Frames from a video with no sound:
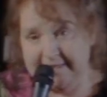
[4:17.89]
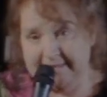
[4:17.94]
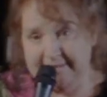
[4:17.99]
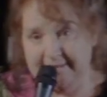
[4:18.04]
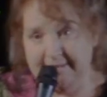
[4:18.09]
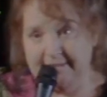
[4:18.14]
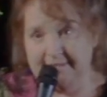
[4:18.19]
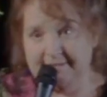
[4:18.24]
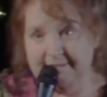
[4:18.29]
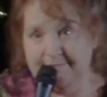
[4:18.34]

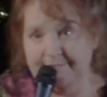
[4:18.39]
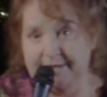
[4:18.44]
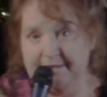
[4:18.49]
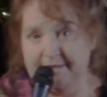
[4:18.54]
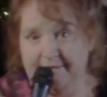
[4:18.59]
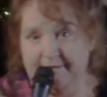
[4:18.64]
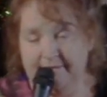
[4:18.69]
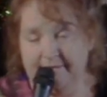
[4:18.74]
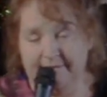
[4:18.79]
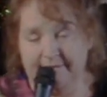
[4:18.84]
to the
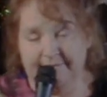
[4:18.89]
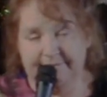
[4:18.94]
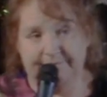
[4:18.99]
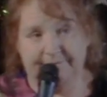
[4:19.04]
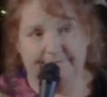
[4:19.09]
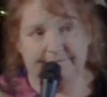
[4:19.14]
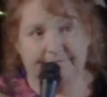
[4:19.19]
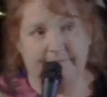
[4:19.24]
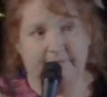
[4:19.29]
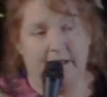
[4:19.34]
smith,
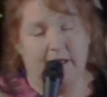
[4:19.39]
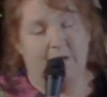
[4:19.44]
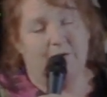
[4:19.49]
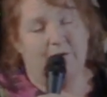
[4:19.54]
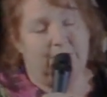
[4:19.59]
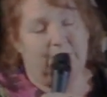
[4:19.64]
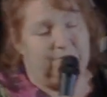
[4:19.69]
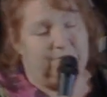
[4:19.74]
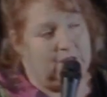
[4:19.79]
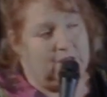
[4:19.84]

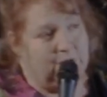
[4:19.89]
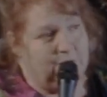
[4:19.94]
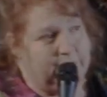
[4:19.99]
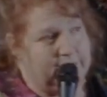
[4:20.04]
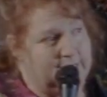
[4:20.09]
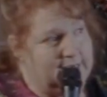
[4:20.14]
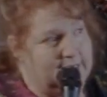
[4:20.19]
"If Louhi